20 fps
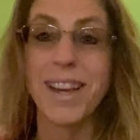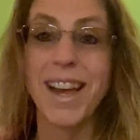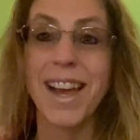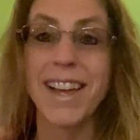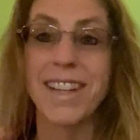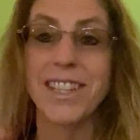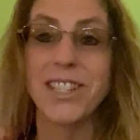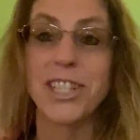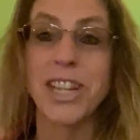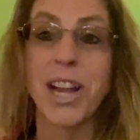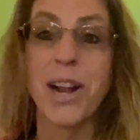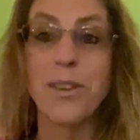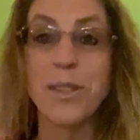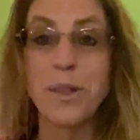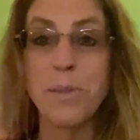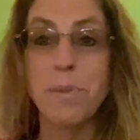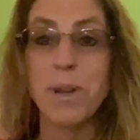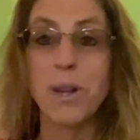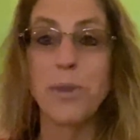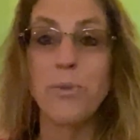uh, share
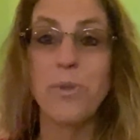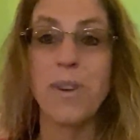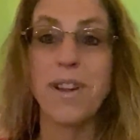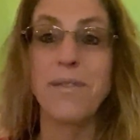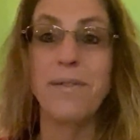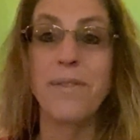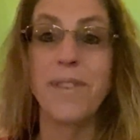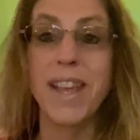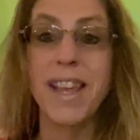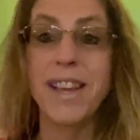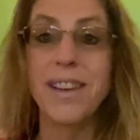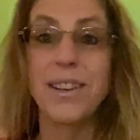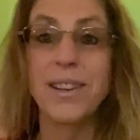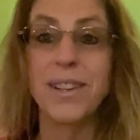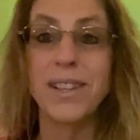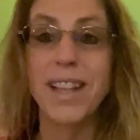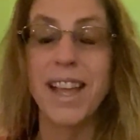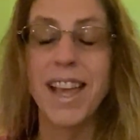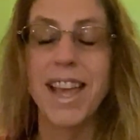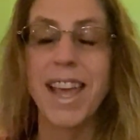the big
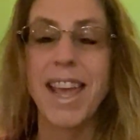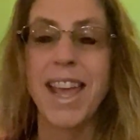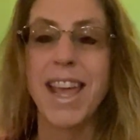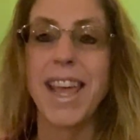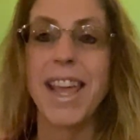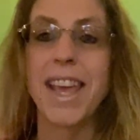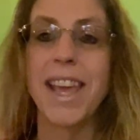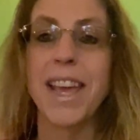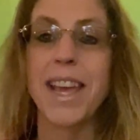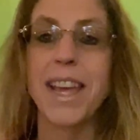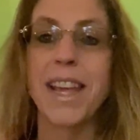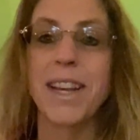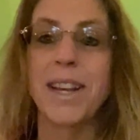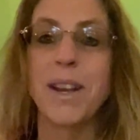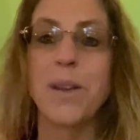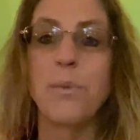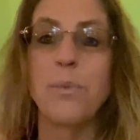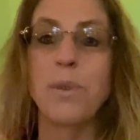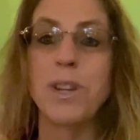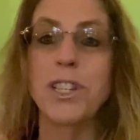reveal in
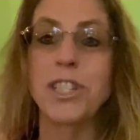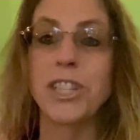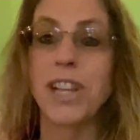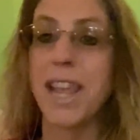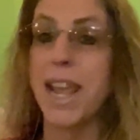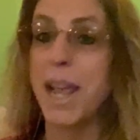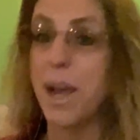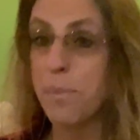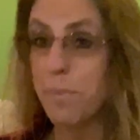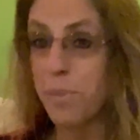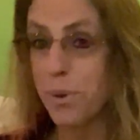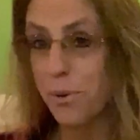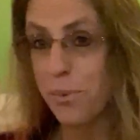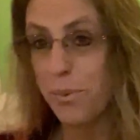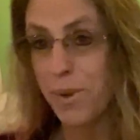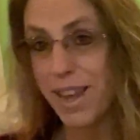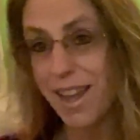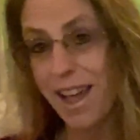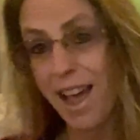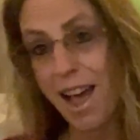which camper
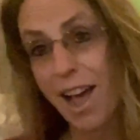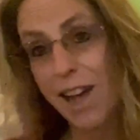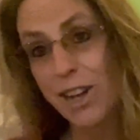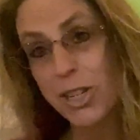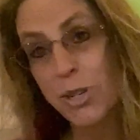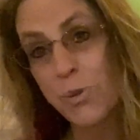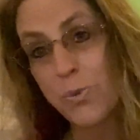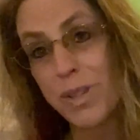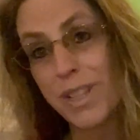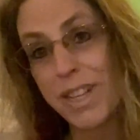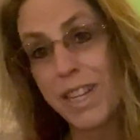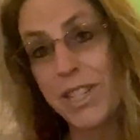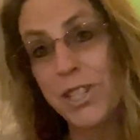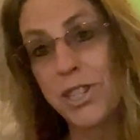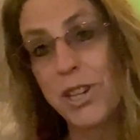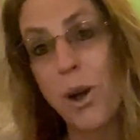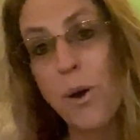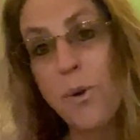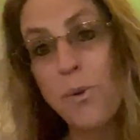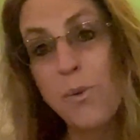we actually
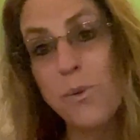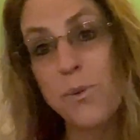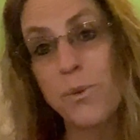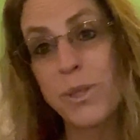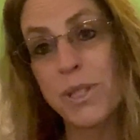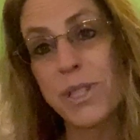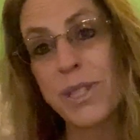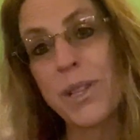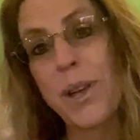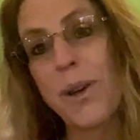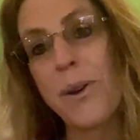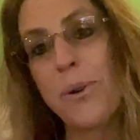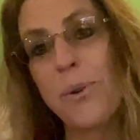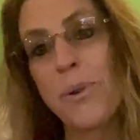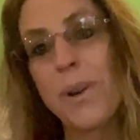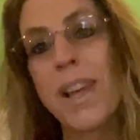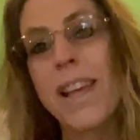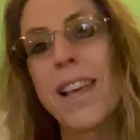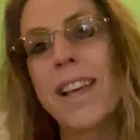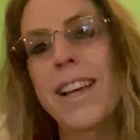chose.
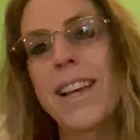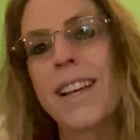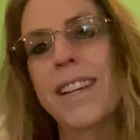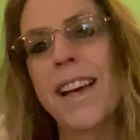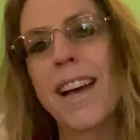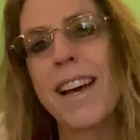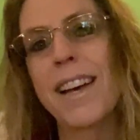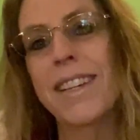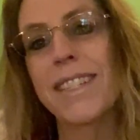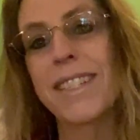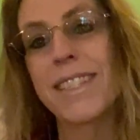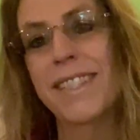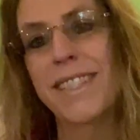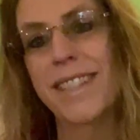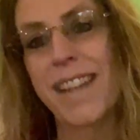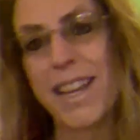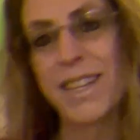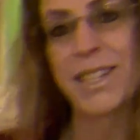So uh, stay